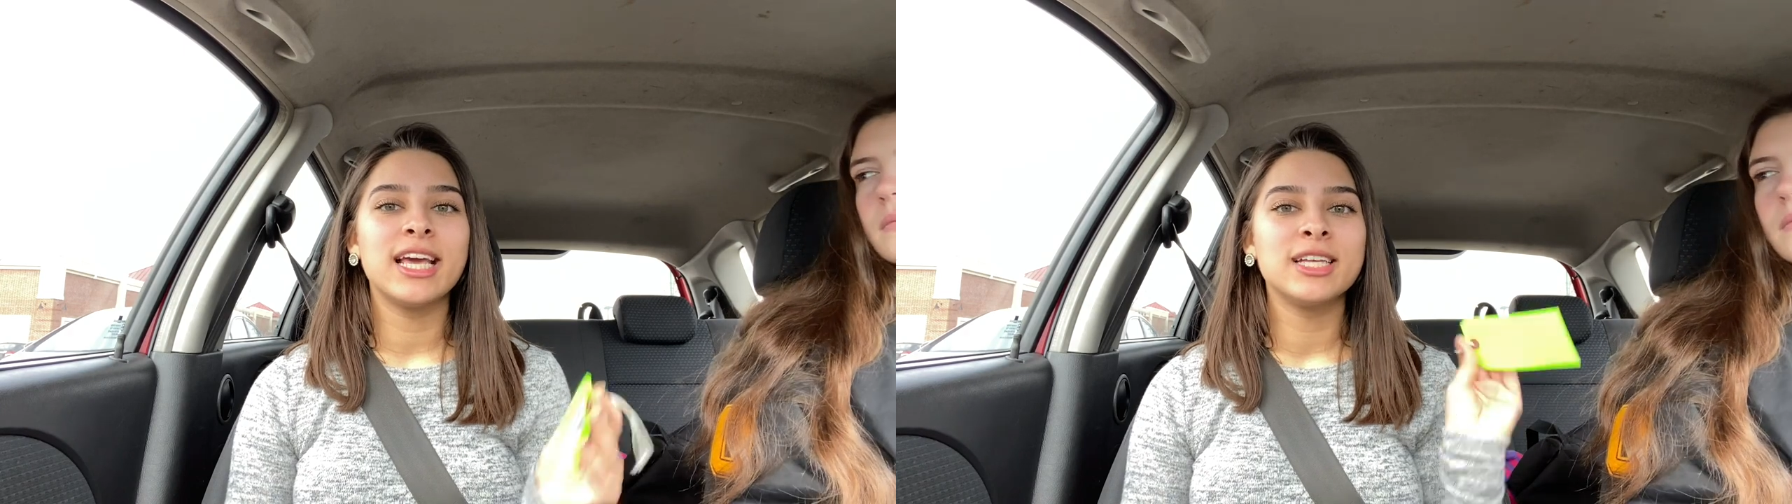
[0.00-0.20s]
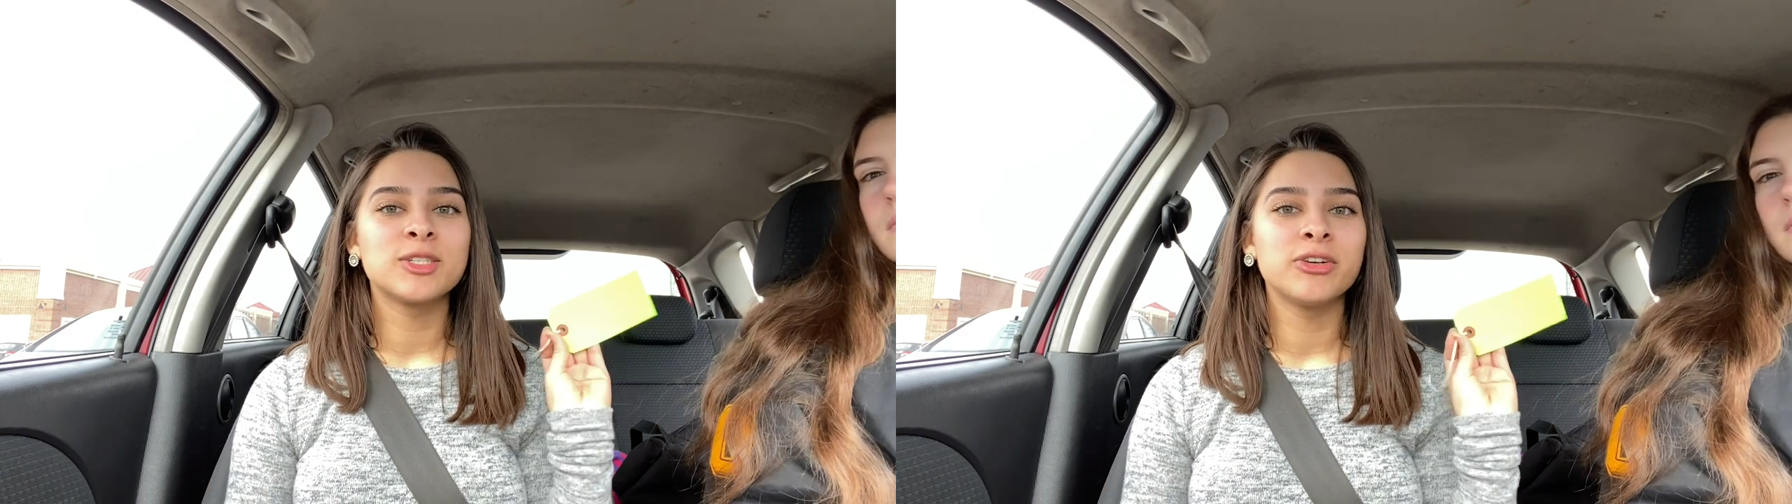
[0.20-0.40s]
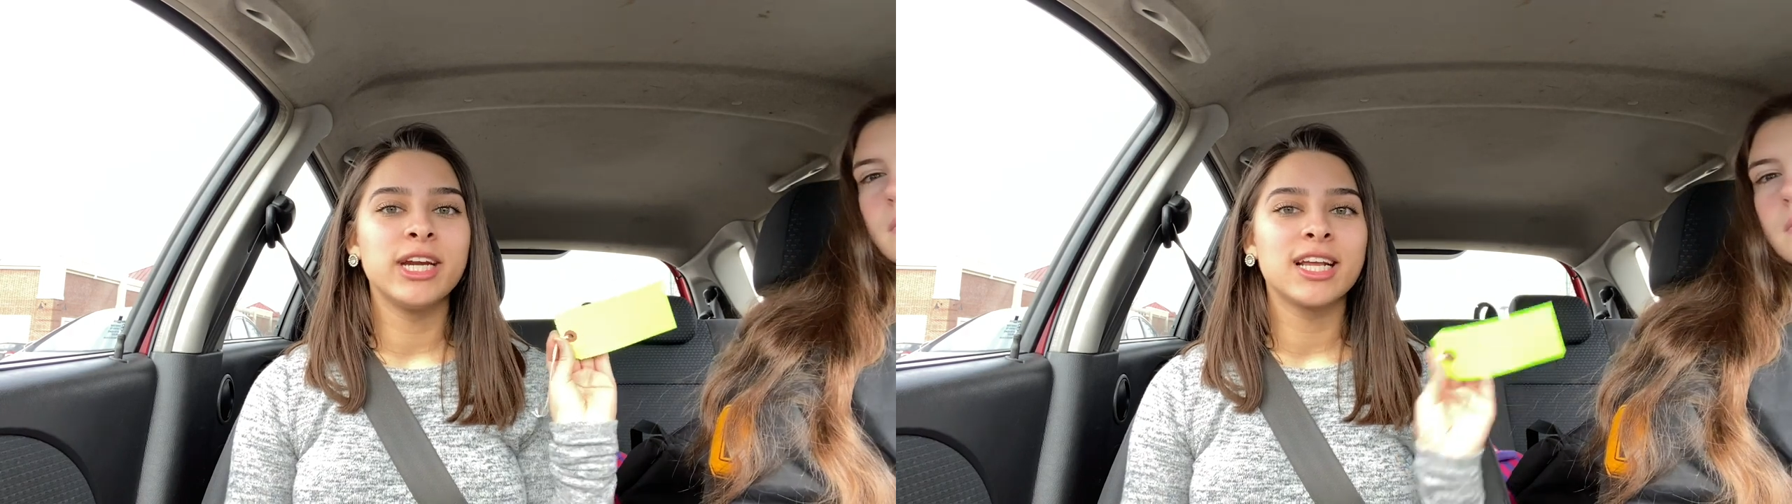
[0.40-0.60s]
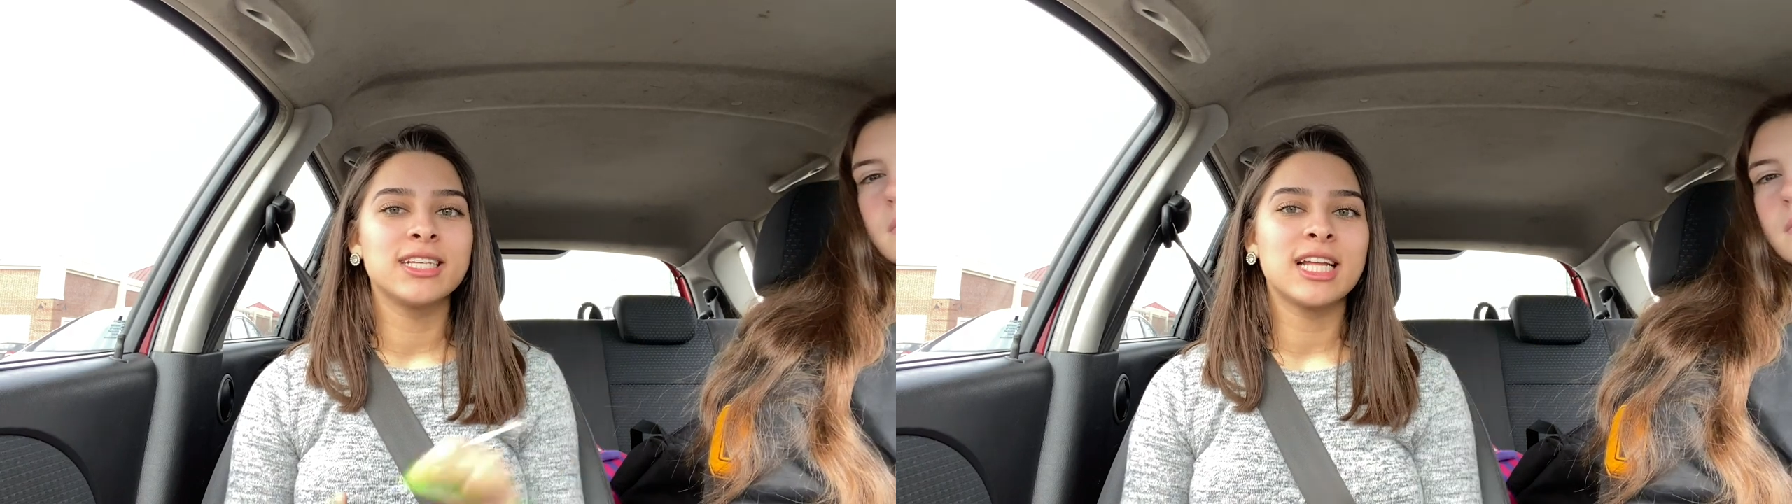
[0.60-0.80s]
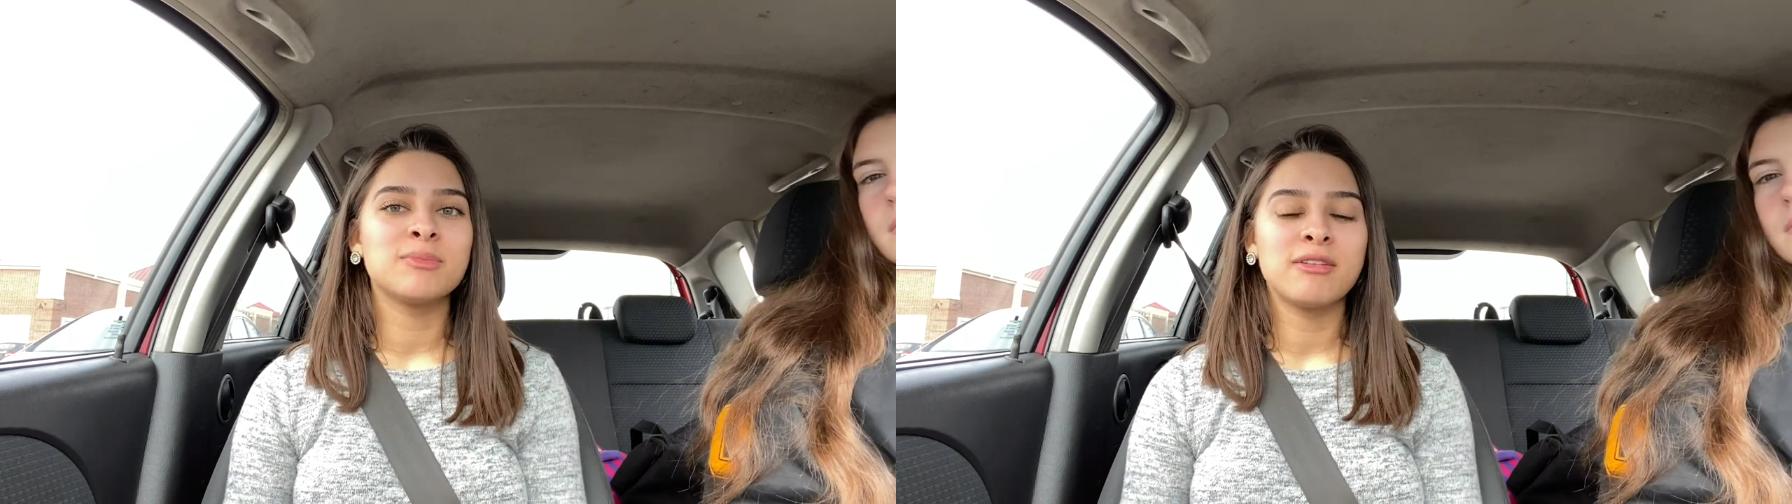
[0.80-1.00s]
is green
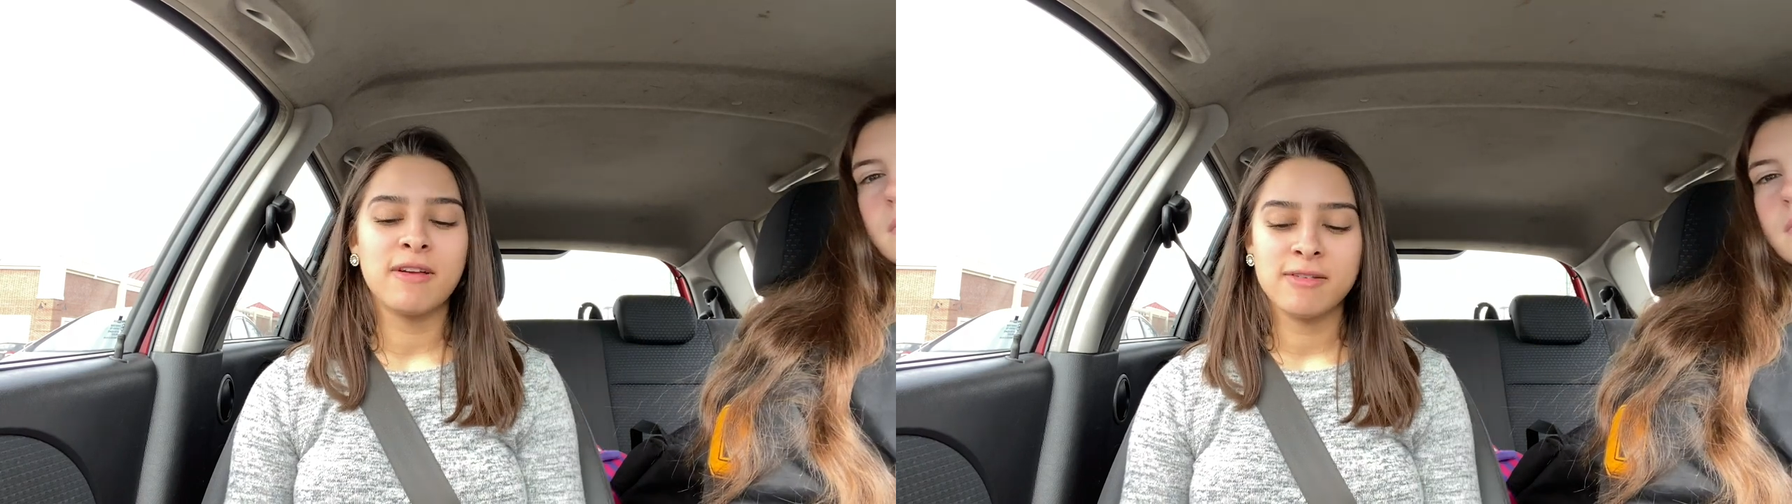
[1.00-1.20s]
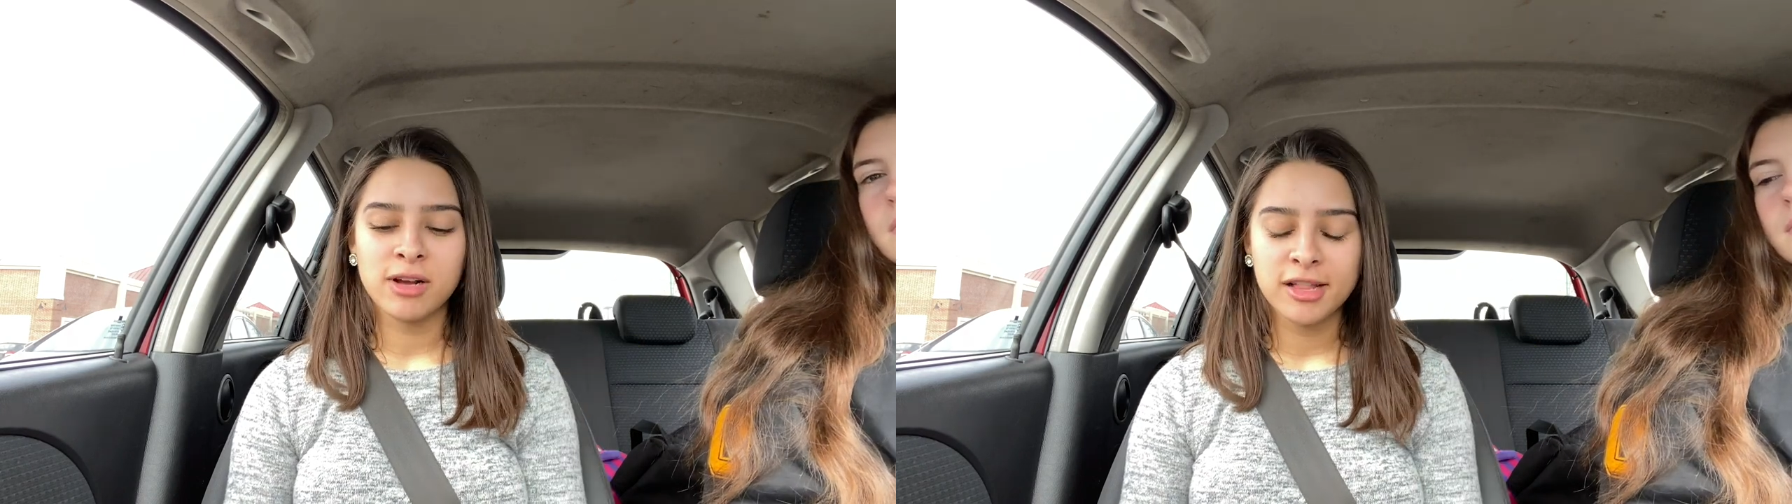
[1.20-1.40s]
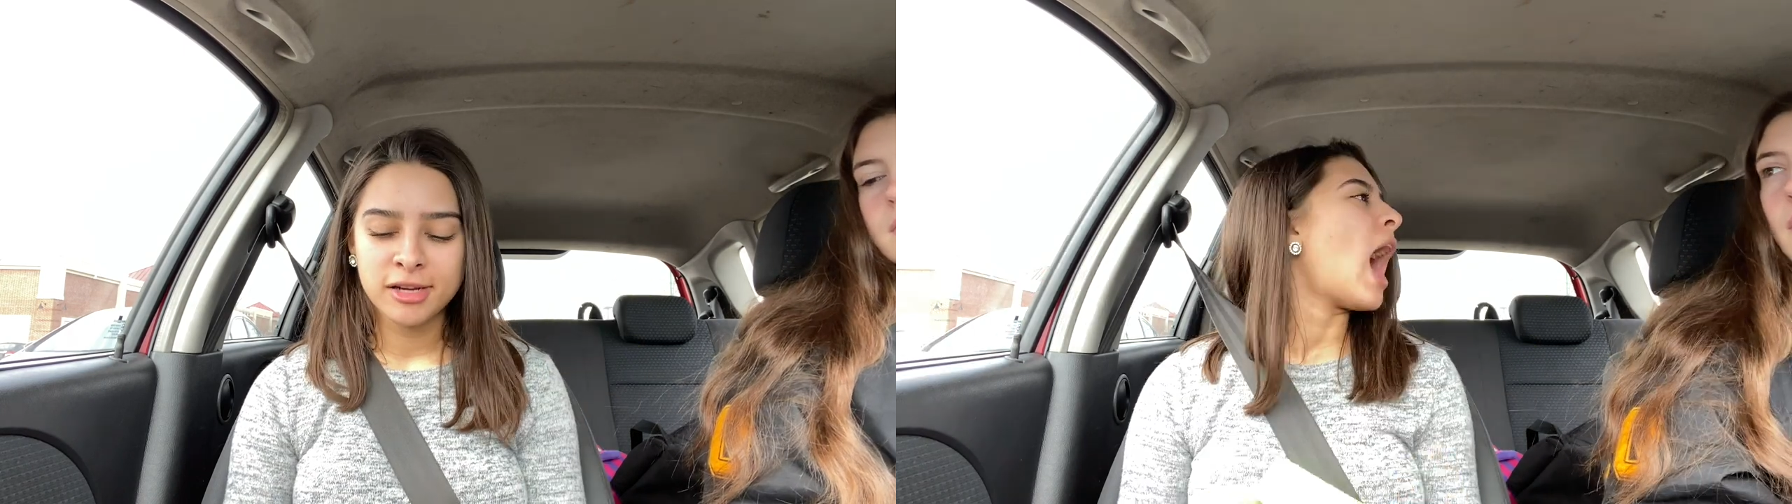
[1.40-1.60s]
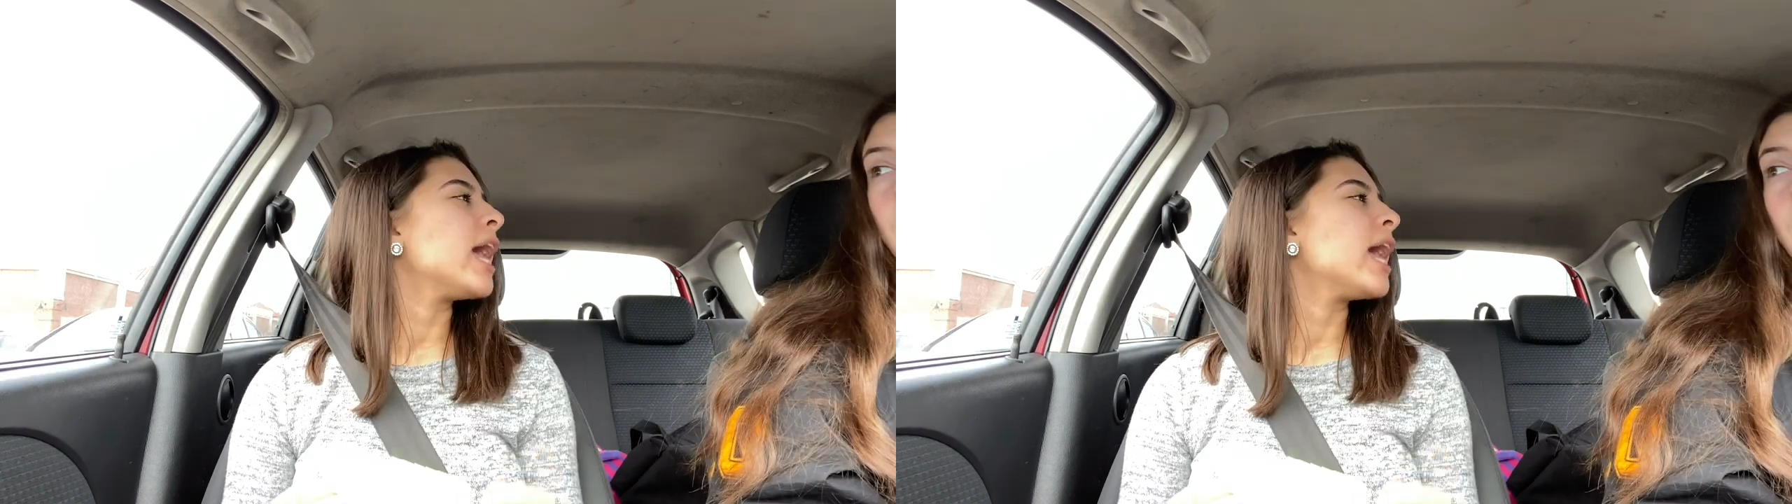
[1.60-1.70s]
because that's my favorite color.